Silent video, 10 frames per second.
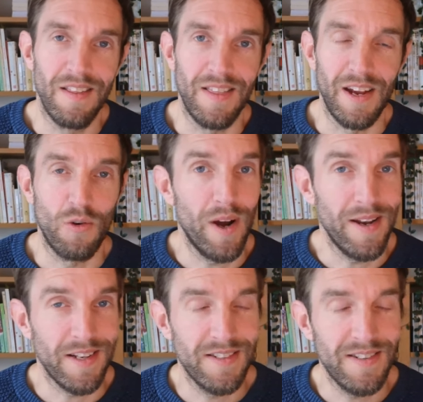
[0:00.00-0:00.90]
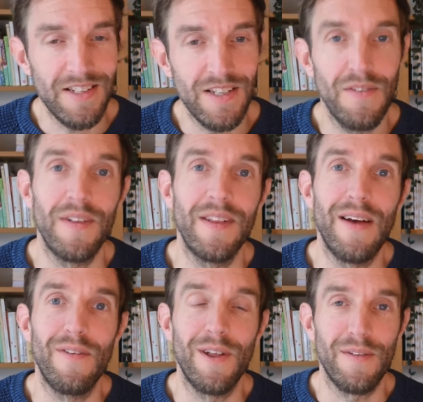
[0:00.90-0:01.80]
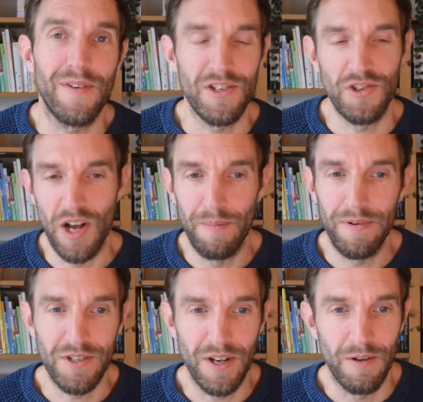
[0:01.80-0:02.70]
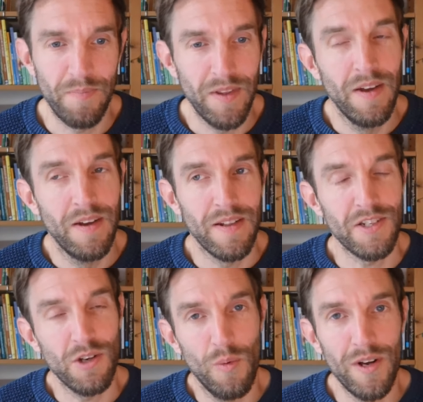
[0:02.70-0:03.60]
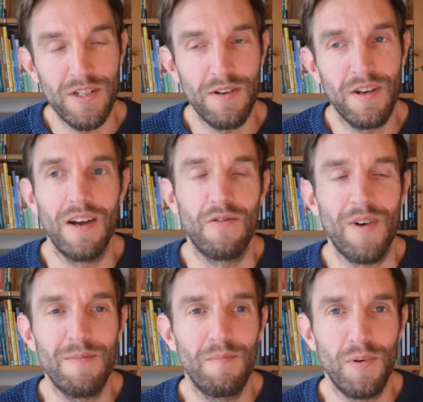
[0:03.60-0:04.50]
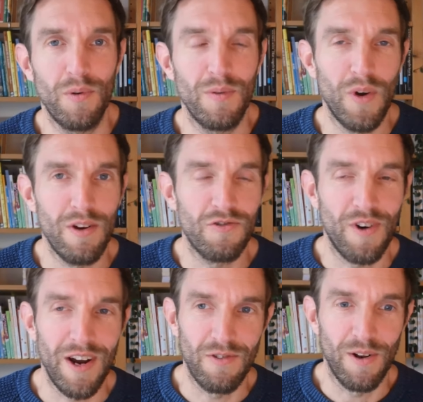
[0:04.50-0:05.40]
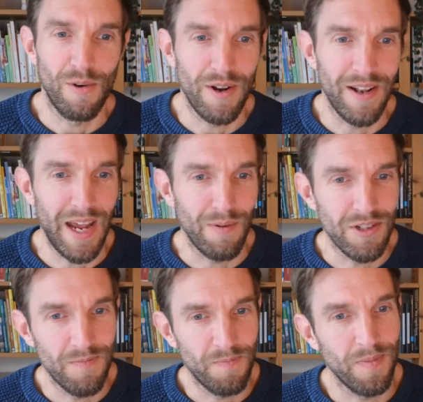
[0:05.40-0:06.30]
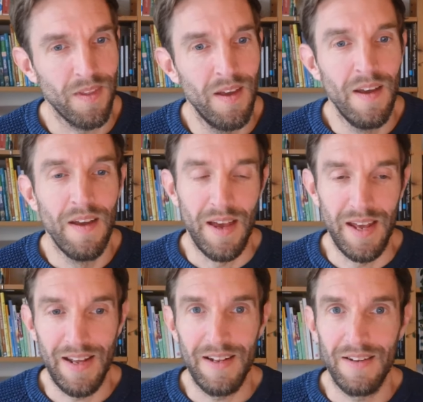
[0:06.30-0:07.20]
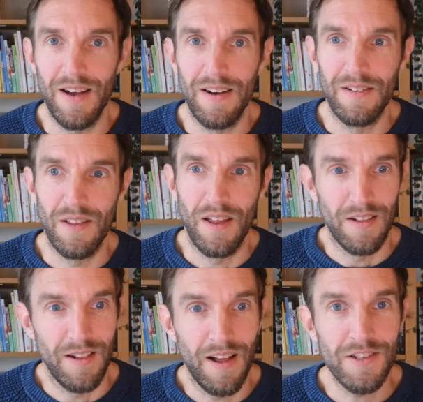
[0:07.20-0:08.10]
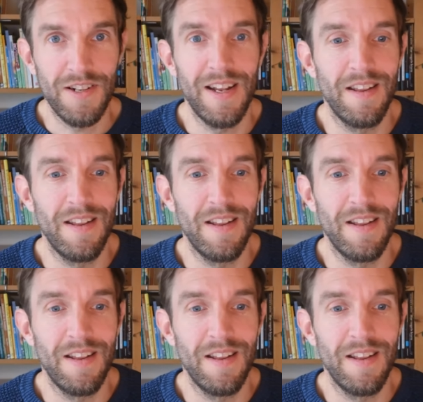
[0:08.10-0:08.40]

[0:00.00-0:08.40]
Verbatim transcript: they're quite extensive, and they have a lot of examples. So that's always a, a great boon when you're trying to learn a language. And then uh, lastly,